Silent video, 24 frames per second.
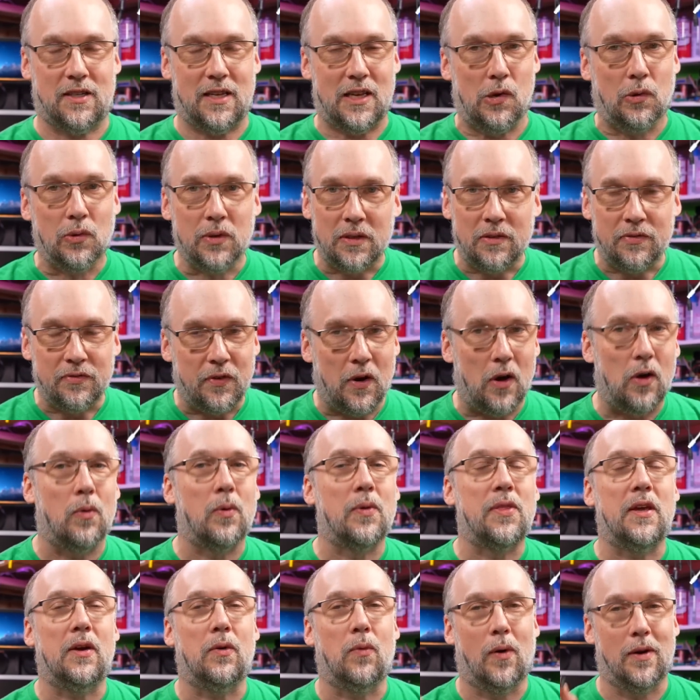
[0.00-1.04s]
The only fault
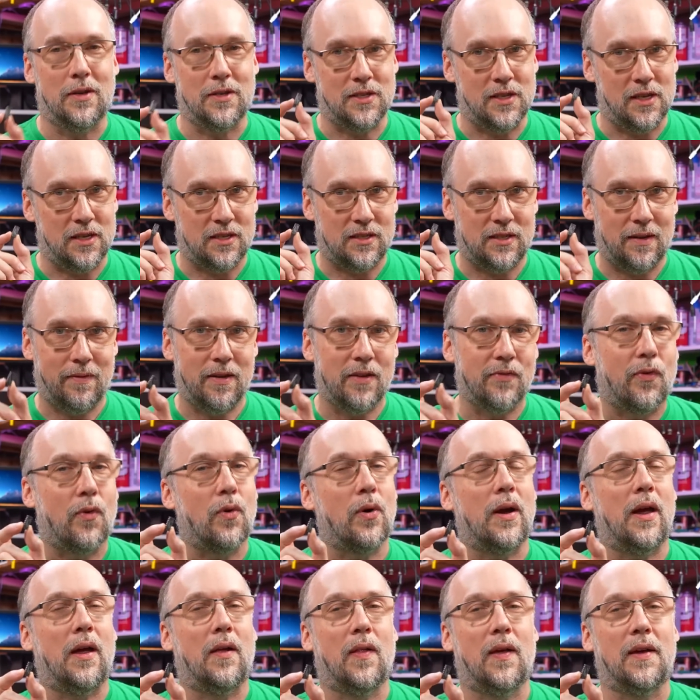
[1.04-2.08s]
with it was this
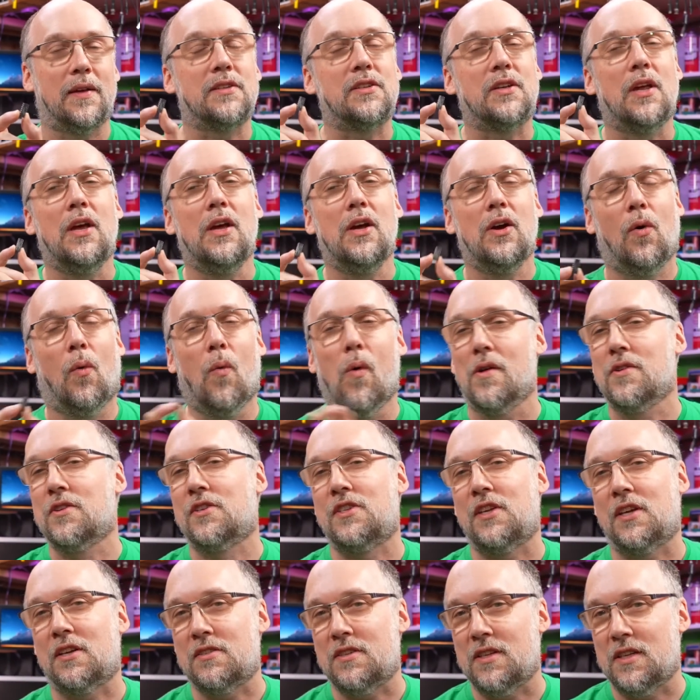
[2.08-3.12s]

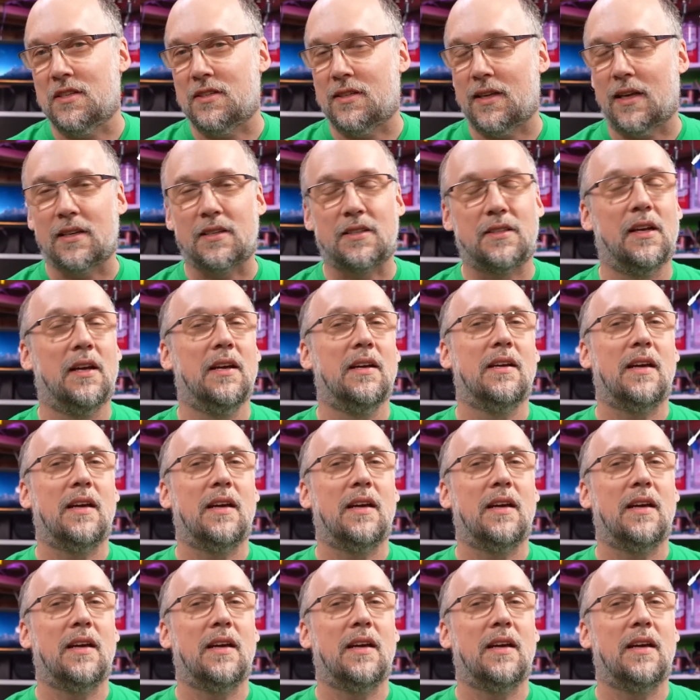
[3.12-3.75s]
74LS166,